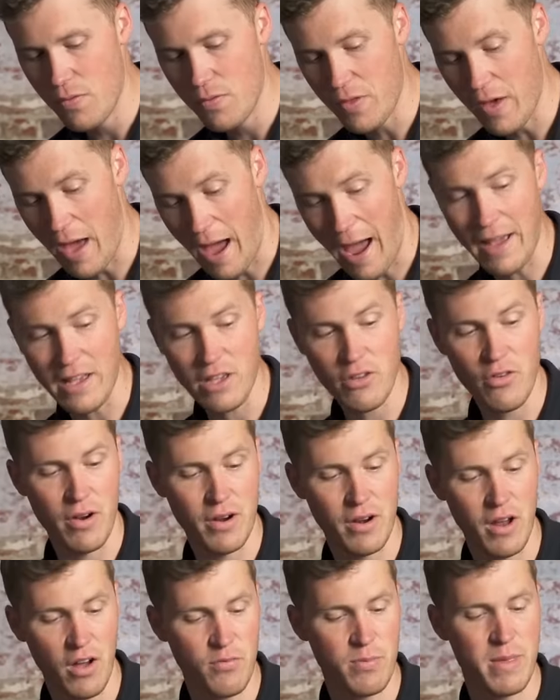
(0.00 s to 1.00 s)
they're accurate
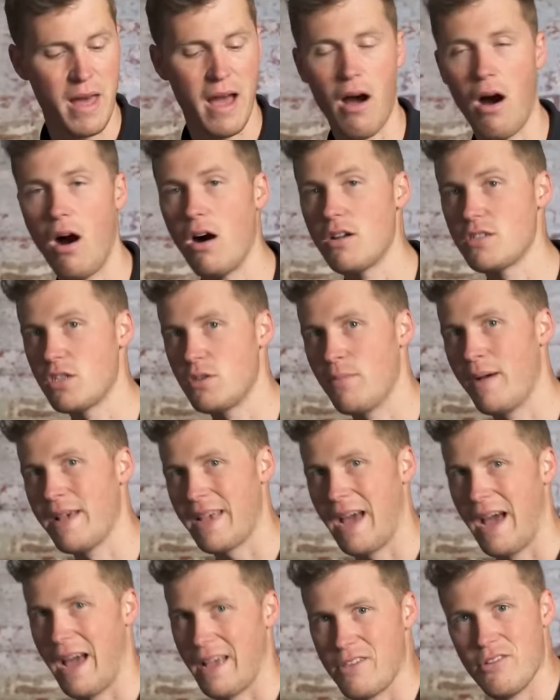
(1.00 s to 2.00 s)
enough, they're hard to
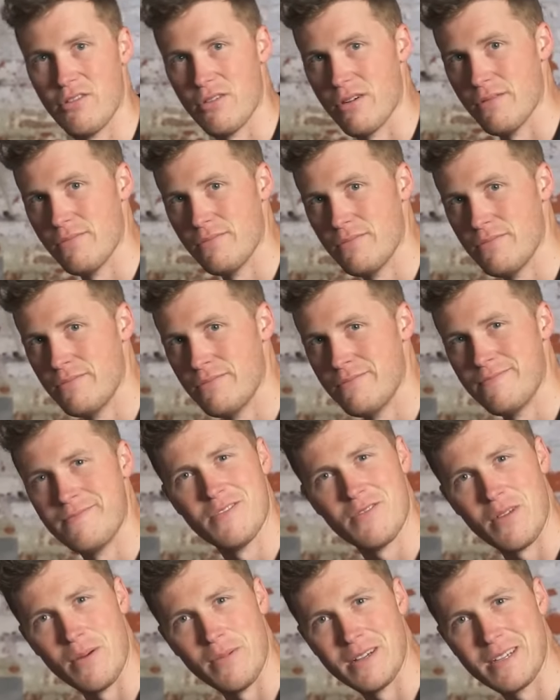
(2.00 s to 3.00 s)
make accurate,
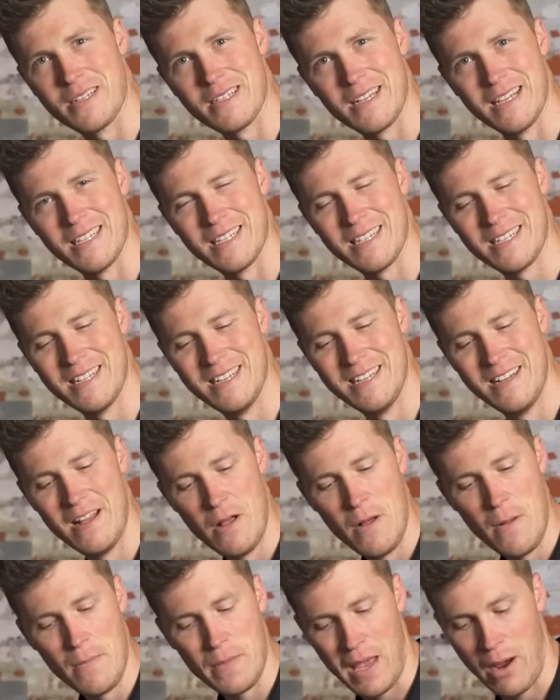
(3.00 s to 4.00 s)
if that makes sense.
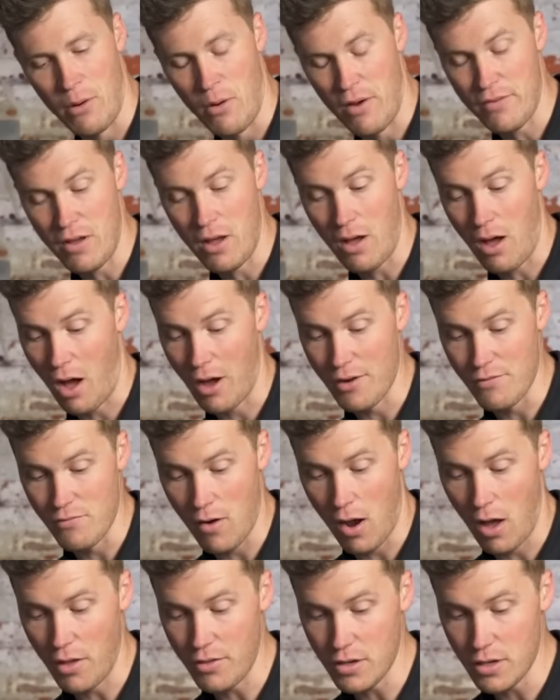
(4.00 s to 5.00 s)
However, I'd
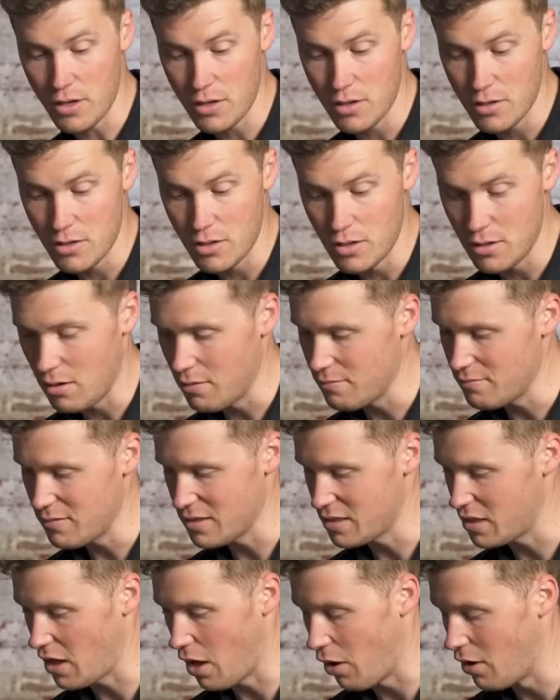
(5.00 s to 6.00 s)
rather,
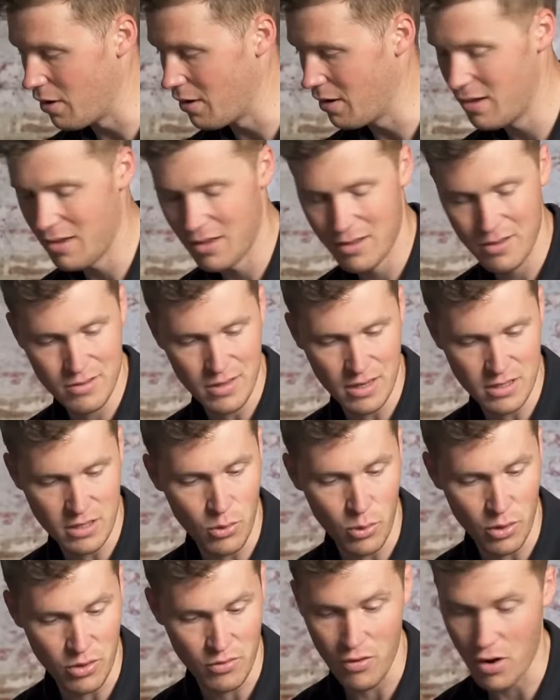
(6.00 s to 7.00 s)
there's
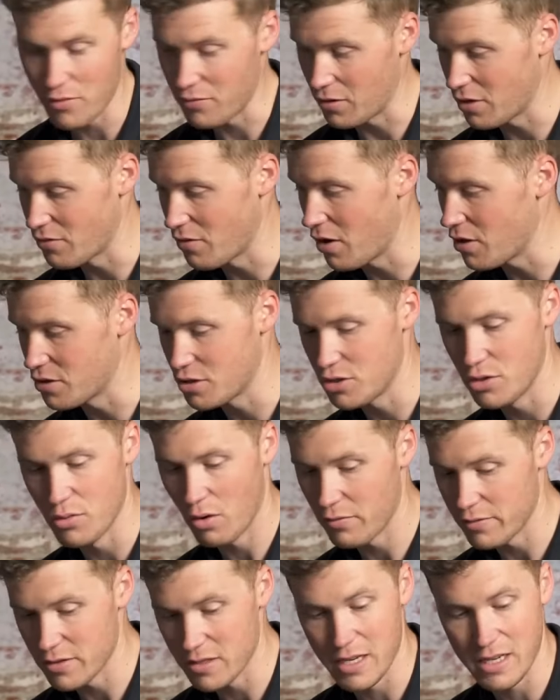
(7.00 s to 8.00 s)
no other rifle I'd rather shoot
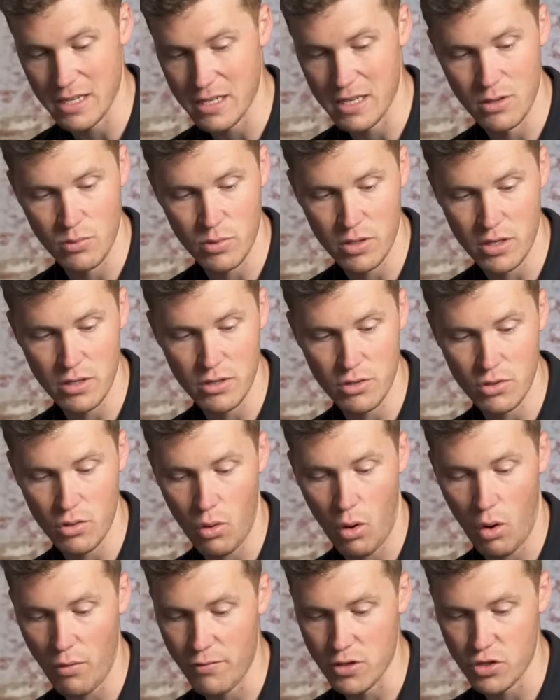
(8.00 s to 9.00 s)
off of sticks in a woodland
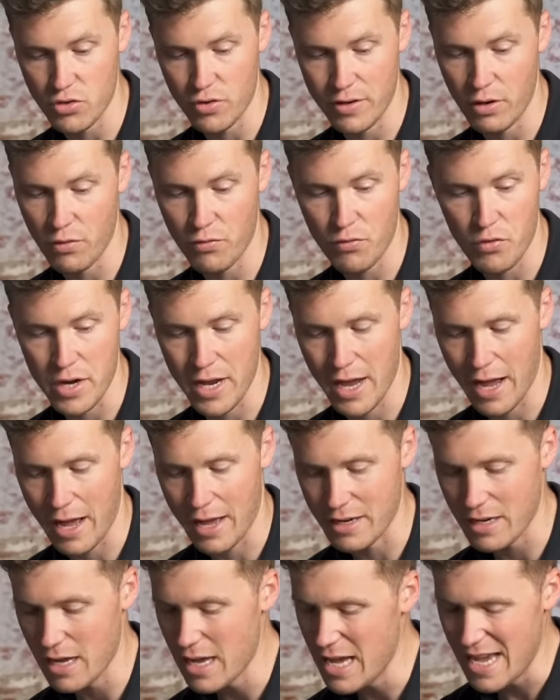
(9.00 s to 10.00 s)
or off a tree or
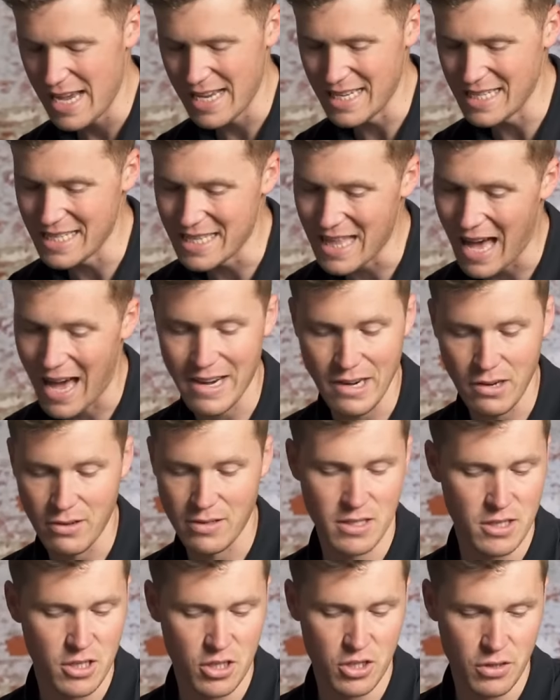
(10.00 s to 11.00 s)
freehand. It's that
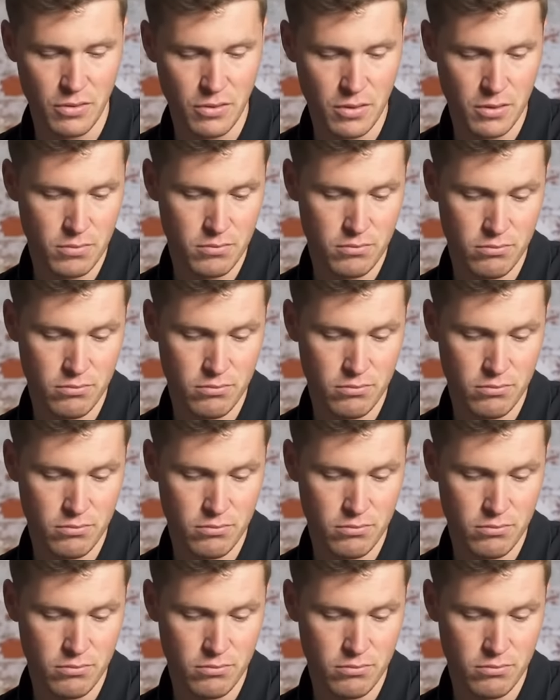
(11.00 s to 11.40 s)
nice to shoot.